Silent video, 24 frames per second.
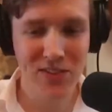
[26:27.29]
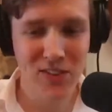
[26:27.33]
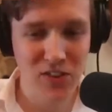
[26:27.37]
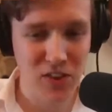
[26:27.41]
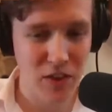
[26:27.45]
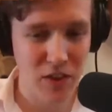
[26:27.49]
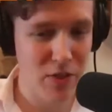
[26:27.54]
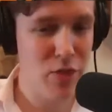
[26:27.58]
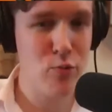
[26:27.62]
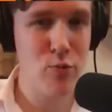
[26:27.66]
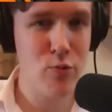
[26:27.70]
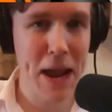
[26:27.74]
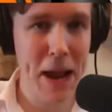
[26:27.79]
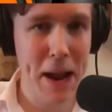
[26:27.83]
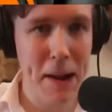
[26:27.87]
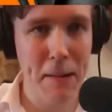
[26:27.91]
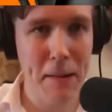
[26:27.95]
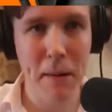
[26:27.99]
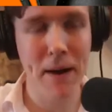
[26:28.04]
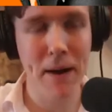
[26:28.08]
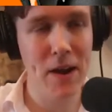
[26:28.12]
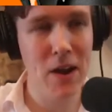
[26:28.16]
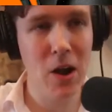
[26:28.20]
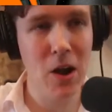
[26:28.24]
does a
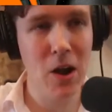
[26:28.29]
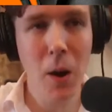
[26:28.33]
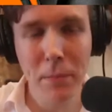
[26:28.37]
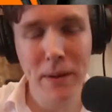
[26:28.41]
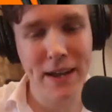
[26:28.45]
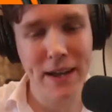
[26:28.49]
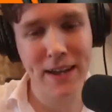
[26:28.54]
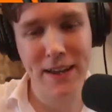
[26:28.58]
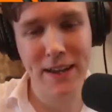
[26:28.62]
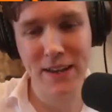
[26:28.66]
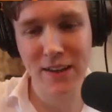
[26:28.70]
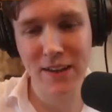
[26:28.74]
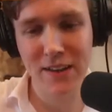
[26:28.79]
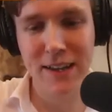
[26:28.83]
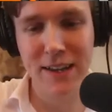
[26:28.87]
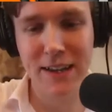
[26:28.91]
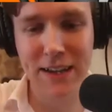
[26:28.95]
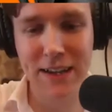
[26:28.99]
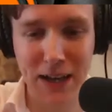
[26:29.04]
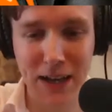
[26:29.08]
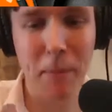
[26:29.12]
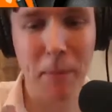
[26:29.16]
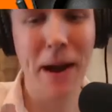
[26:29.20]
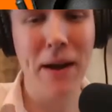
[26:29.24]
3-hour biopic and you're
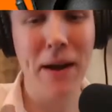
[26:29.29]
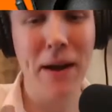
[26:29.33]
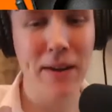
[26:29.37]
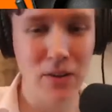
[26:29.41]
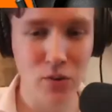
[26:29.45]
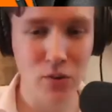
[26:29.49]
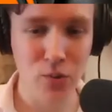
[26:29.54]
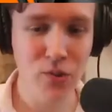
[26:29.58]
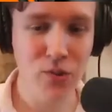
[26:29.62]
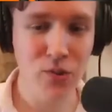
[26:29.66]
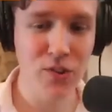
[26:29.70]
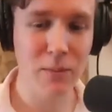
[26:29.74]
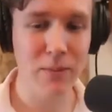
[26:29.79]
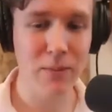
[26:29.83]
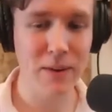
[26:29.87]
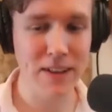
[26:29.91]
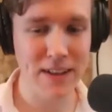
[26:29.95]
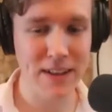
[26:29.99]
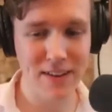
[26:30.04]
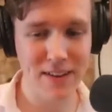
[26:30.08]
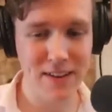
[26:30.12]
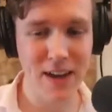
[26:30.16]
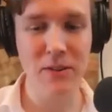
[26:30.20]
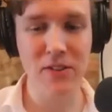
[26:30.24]
like about exhausted by
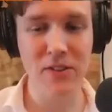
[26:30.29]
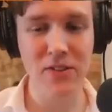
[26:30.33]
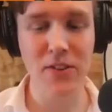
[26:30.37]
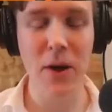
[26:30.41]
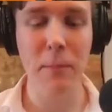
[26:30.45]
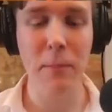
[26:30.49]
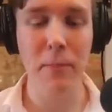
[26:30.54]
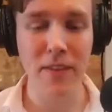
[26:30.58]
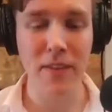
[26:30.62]
the time he's done,